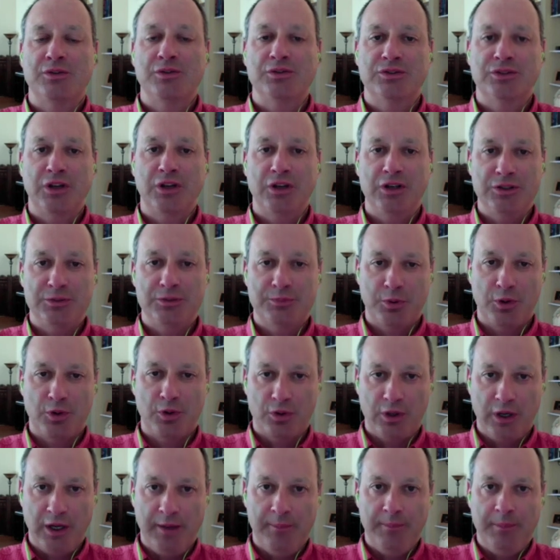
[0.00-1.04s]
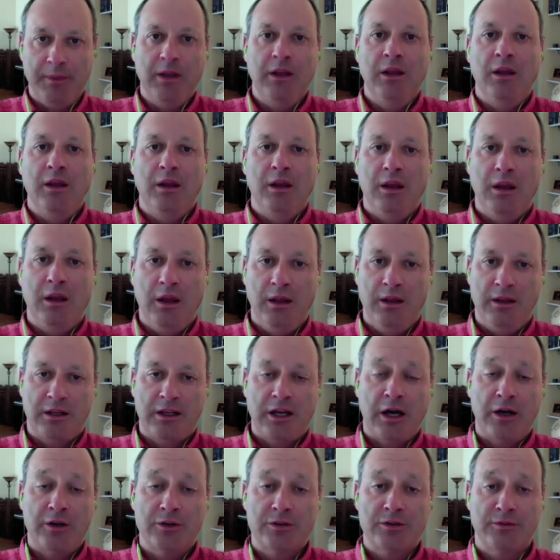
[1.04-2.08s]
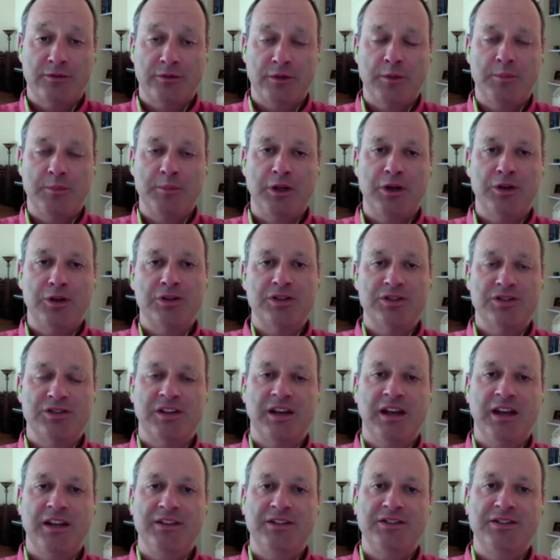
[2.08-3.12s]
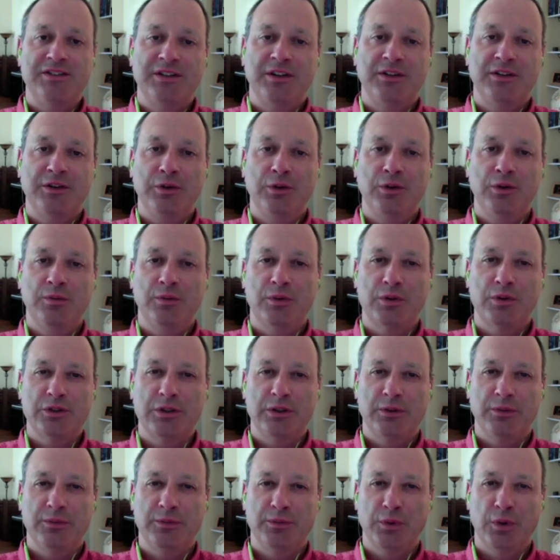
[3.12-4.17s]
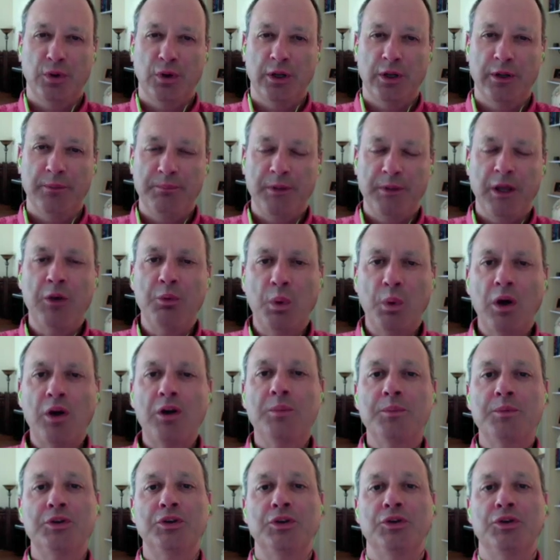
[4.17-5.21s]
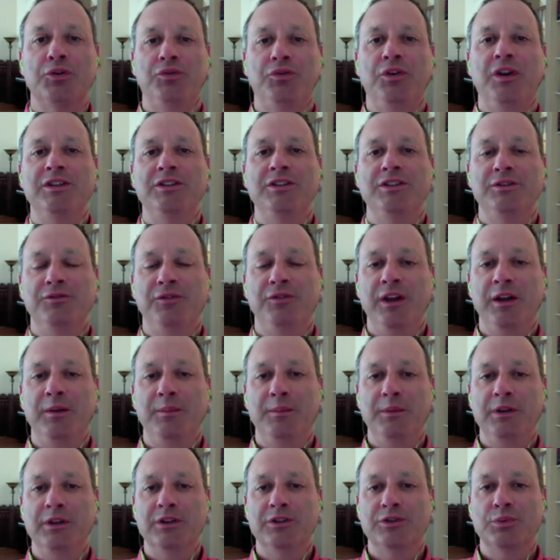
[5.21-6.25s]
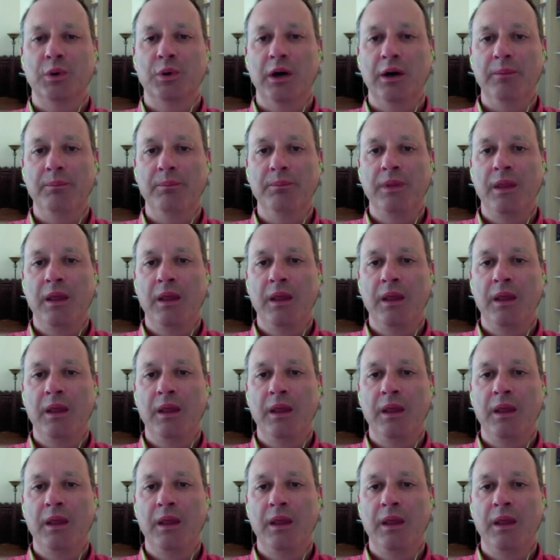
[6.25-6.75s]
Studies Program in the College of Liberal Arts and Sciences at the University of Florida, and welcome to your friends and family as well.